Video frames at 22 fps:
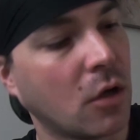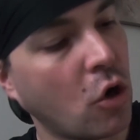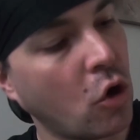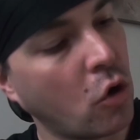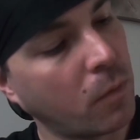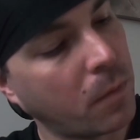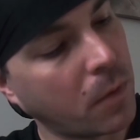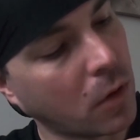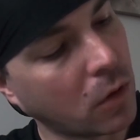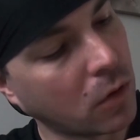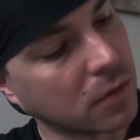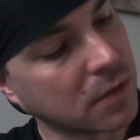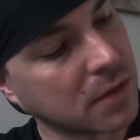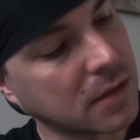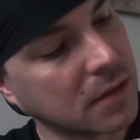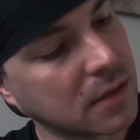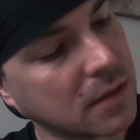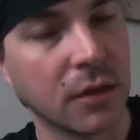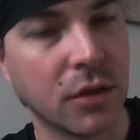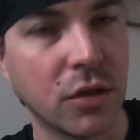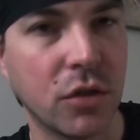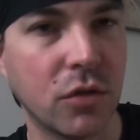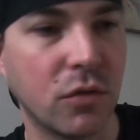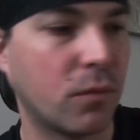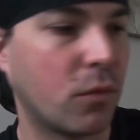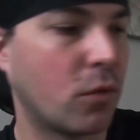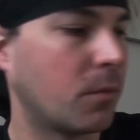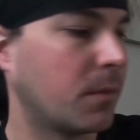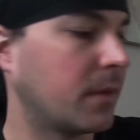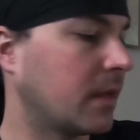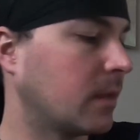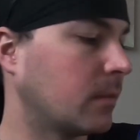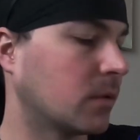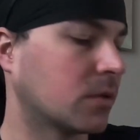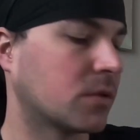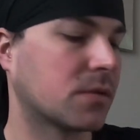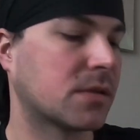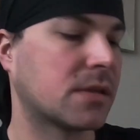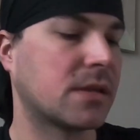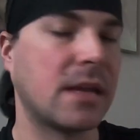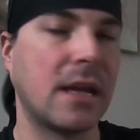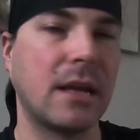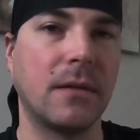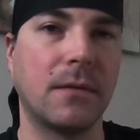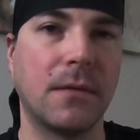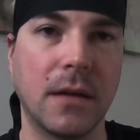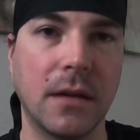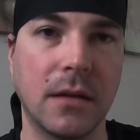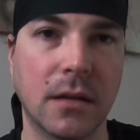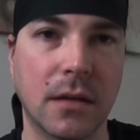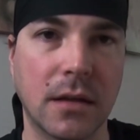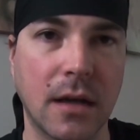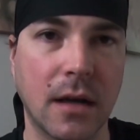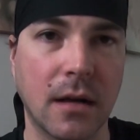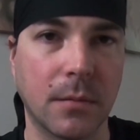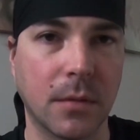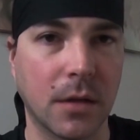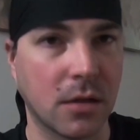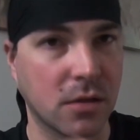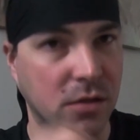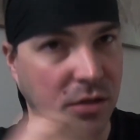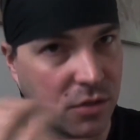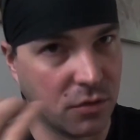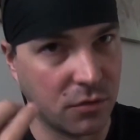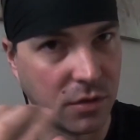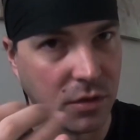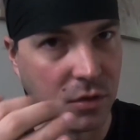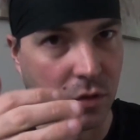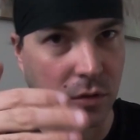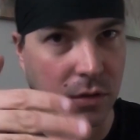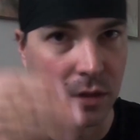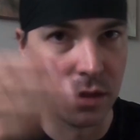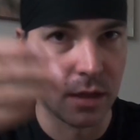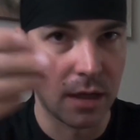GoPros, you won't be able to see anything in the dark because you need got the